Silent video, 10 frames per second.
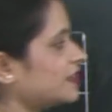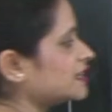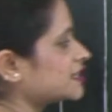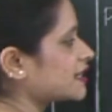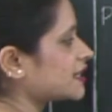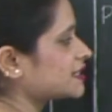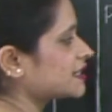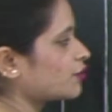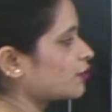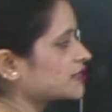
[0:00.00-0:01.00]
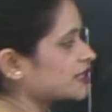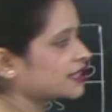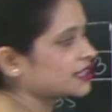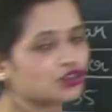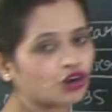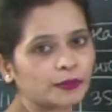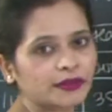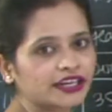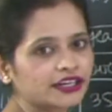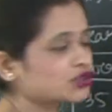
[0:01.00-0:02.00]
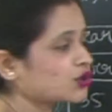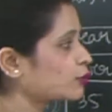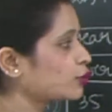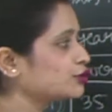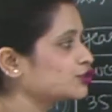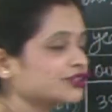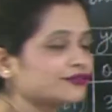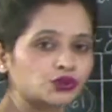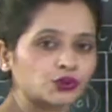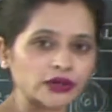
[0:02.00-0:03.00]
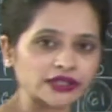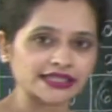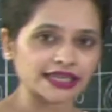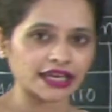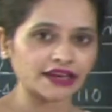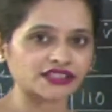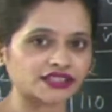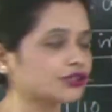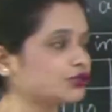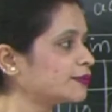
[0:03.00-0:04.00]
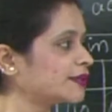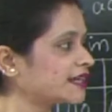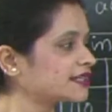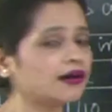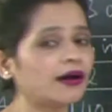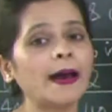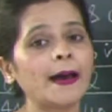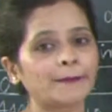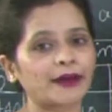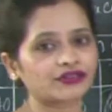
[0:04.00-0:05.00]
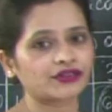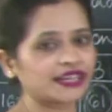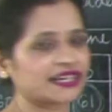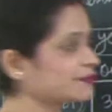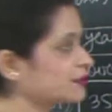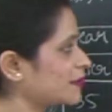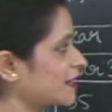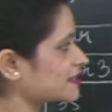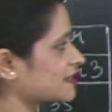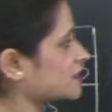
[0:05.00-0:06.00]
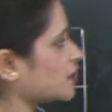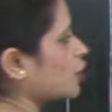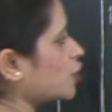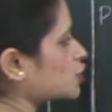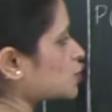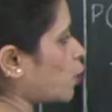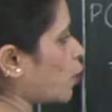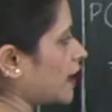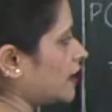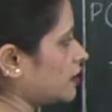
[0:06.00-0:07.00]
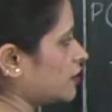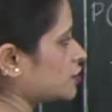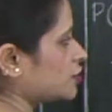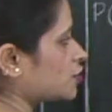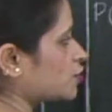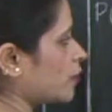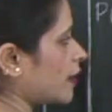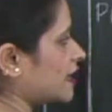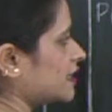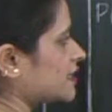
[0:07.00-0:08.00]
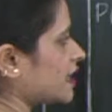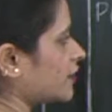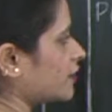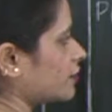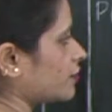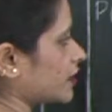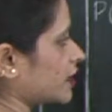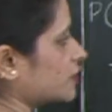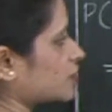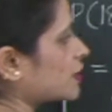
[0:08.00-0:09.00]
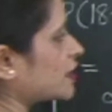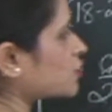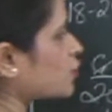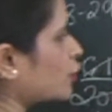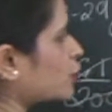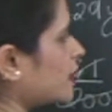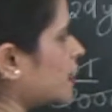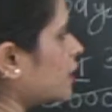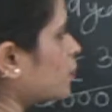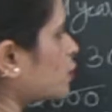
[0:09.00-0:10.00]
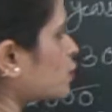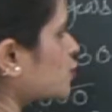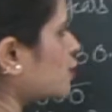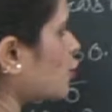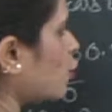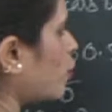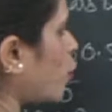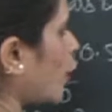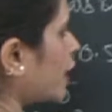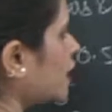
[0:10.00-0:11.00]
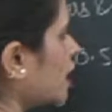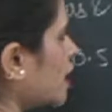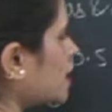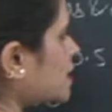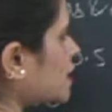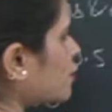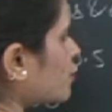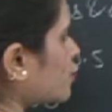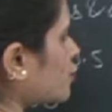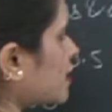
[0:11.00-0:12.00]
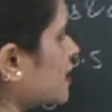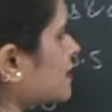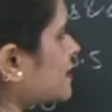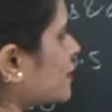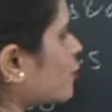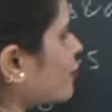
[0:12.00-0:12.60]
these three zeros in the denominator. So, I am going to shift towards the left in the numerator by three decimal places. So, one, two and another three. So, this is going to be equal to zero point zero three zero